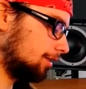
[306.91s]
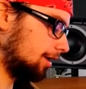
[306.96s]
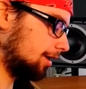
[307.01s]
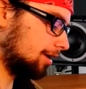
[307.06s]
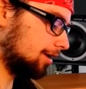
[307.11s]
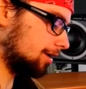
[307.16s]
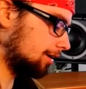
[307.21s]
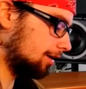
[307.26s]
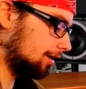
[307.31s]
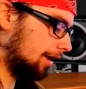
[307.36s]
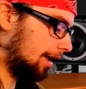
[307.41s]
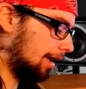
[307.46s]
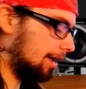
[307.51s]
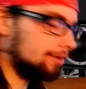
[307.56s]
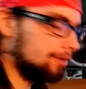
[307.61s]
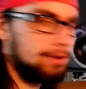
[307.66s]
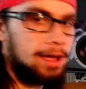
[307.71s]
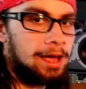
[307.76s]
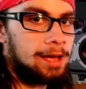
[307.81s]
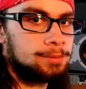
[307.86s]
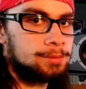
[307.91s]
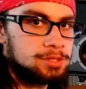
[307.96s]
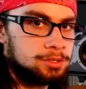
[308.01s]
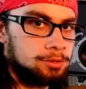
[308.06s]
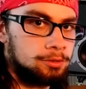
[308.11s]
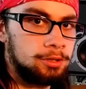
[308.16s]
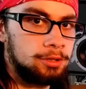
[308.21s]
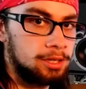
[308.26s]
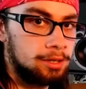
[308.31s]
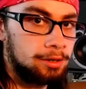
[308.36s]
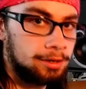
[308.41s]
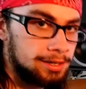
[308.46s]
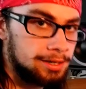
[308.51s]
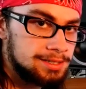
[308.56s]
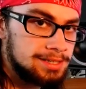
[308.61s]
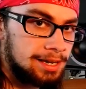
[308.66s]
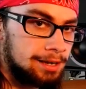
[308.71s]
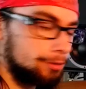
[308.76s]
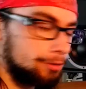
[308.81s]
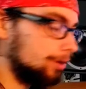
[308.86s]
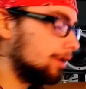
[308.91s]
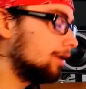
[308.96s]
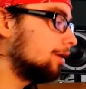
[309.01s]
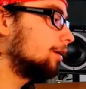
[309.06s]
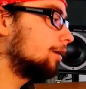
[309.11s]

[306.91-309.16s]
they have absolutely got it down.